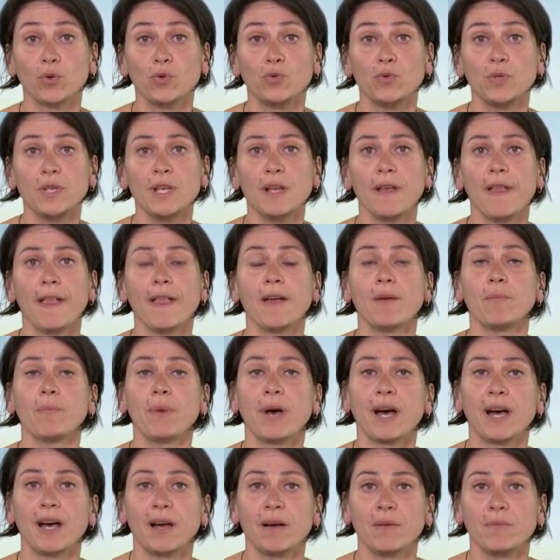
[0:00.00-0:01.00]
or
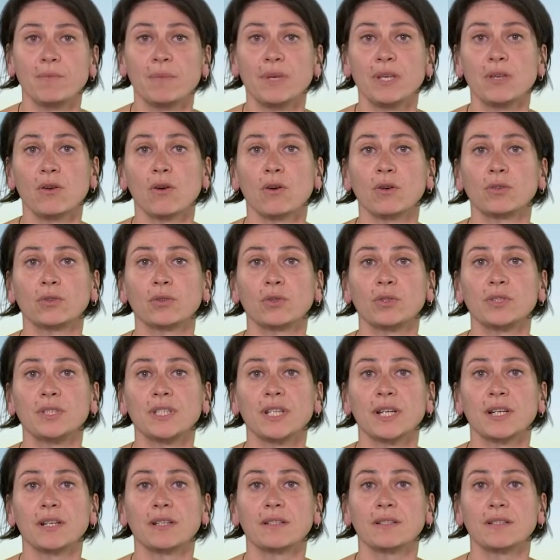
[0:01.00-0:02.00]
improving the
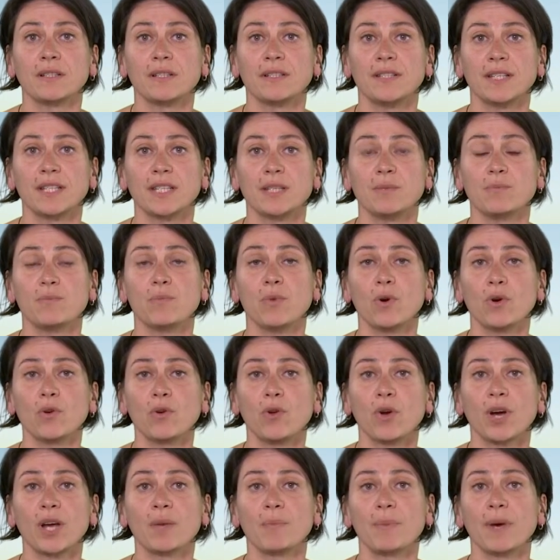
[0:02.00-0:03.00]
life of products
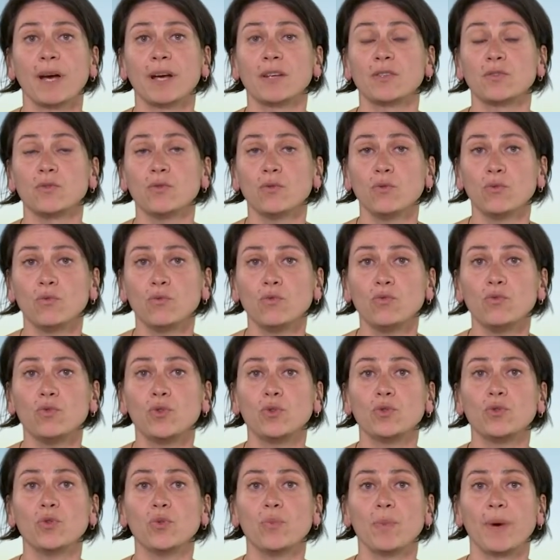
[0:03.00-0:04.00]
by
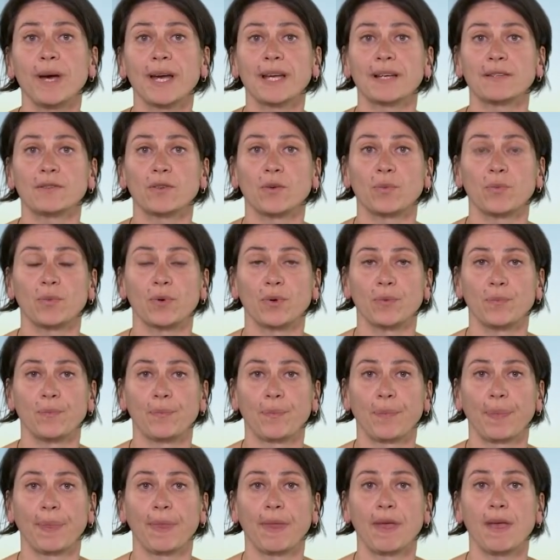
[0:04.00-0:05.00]
better repairing
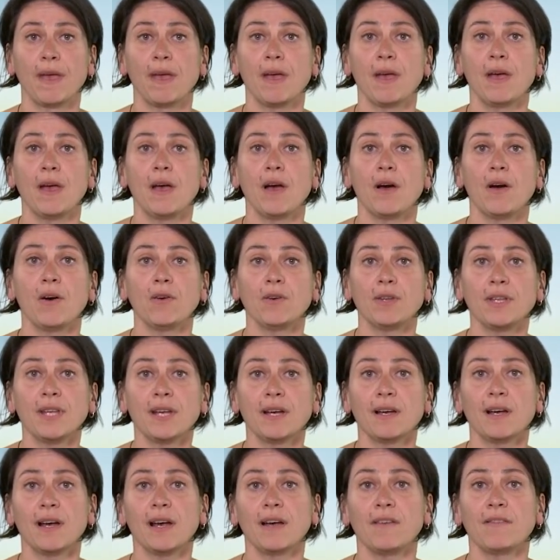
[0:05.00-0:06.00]
Uh,
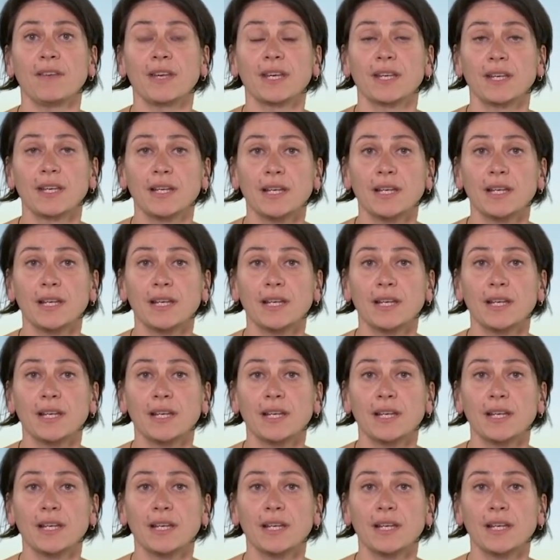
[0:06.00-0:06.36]
products.